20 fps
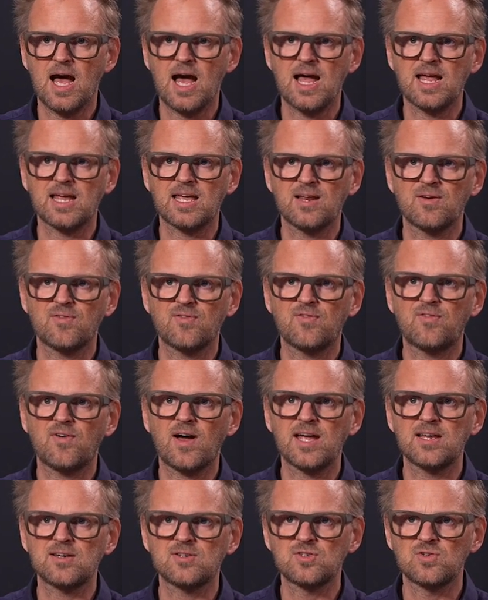I can
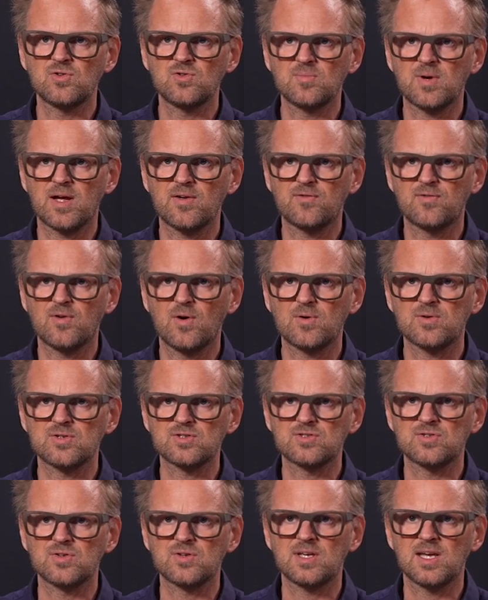fine tune my
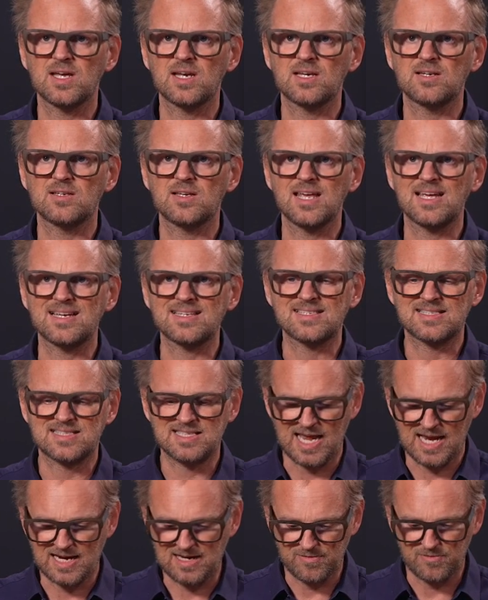focus to get it
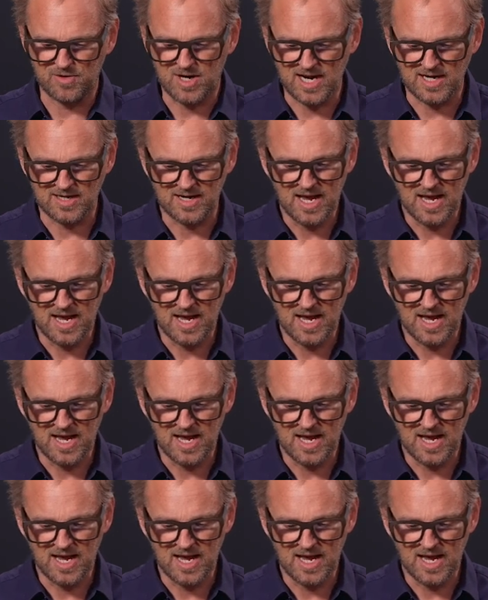exactly right.